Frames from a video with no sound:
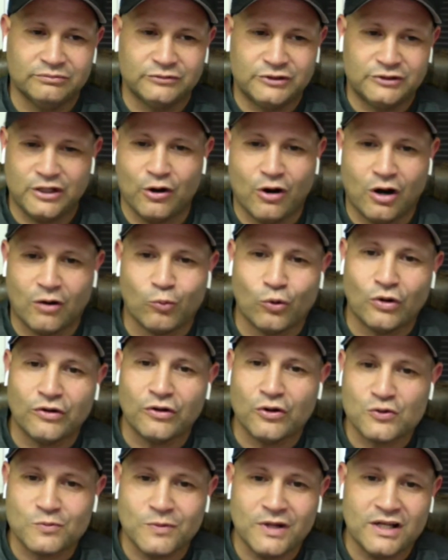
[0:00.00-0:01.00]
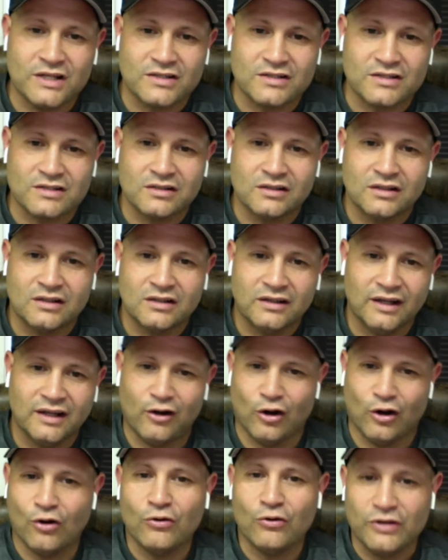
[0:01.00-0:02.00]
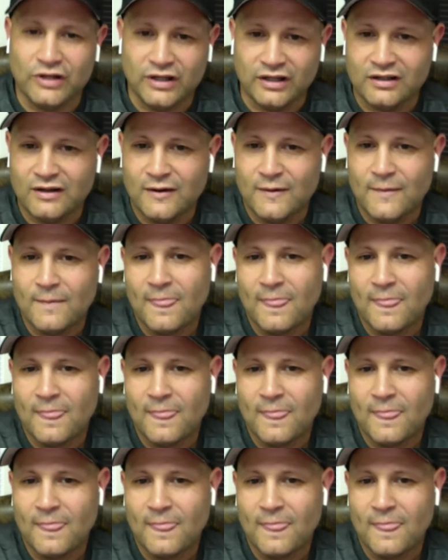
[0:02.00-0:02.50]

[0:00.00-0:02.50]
Diarra won those minutes and earned it.